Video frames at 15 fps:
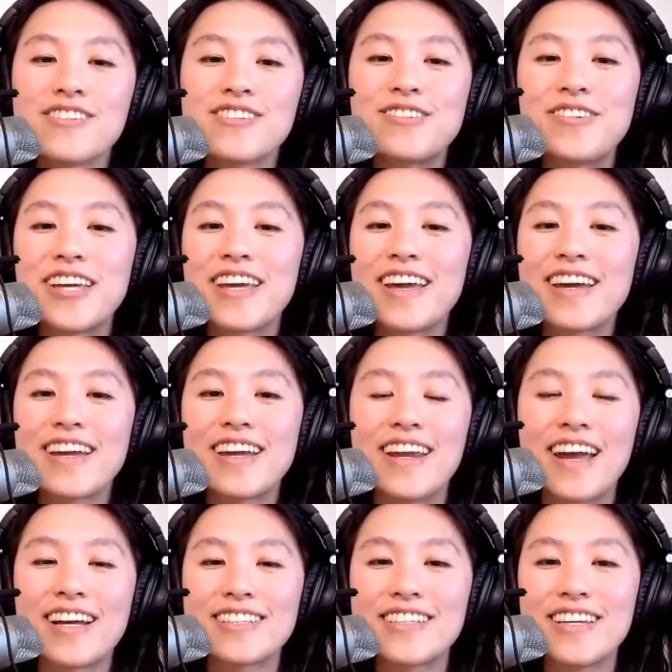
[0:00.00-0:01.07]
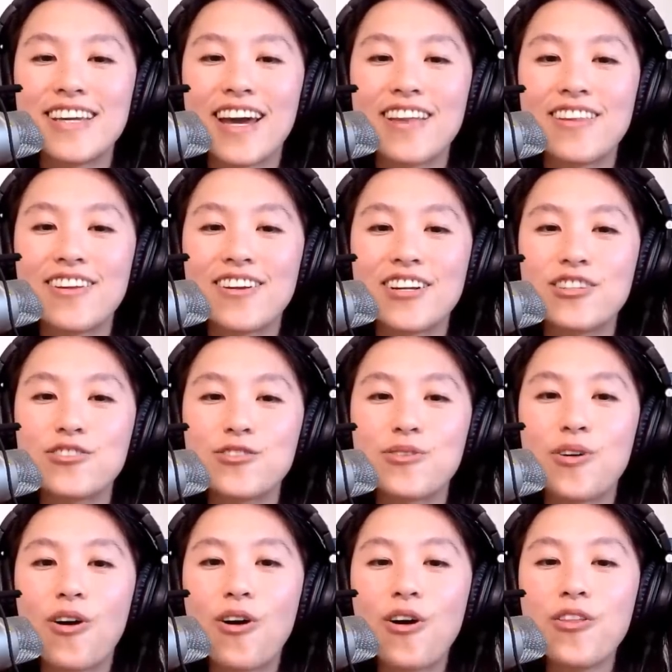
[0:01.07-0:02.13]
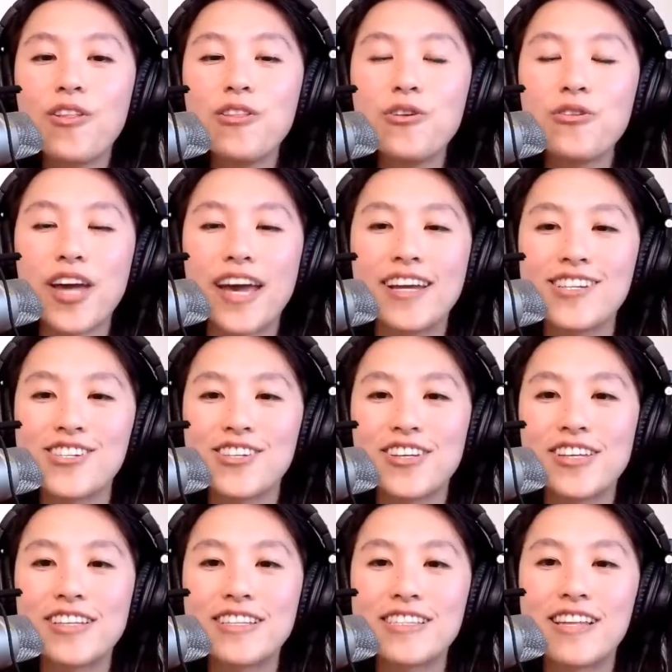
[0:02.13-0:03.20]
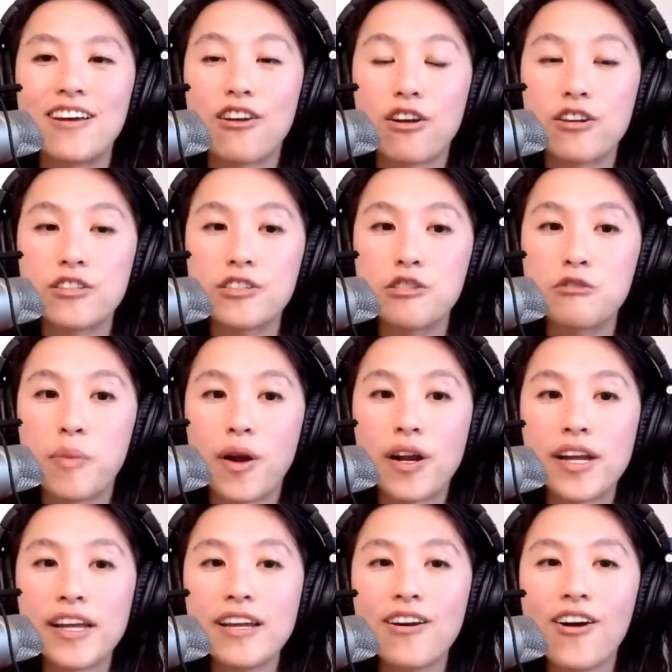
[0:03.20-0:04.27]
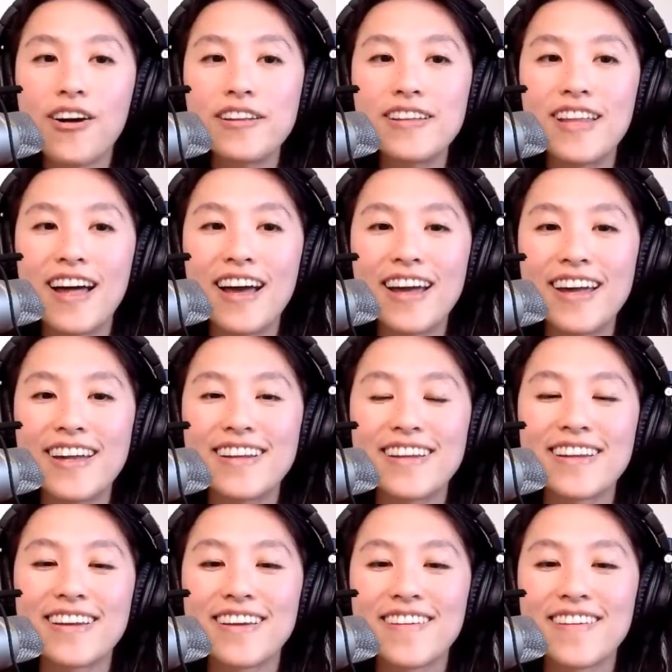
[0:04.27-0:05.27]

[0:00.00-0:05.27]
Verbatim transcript: so we can connect together into all the locations that are sparking online